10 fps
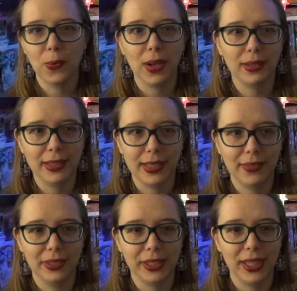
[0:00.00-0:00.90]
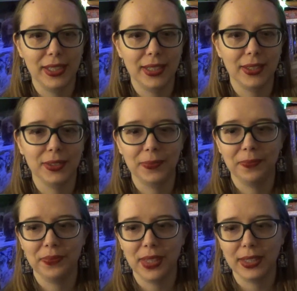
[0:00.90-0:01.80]
relatives until
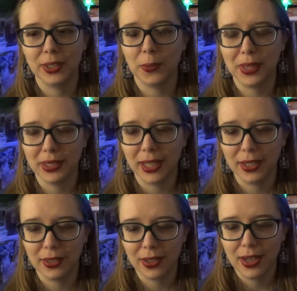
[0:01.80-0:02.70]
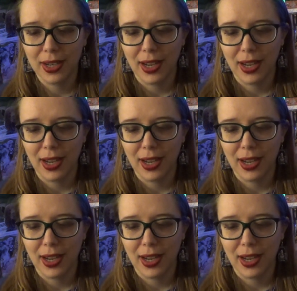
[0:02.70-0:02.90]
a little bit later.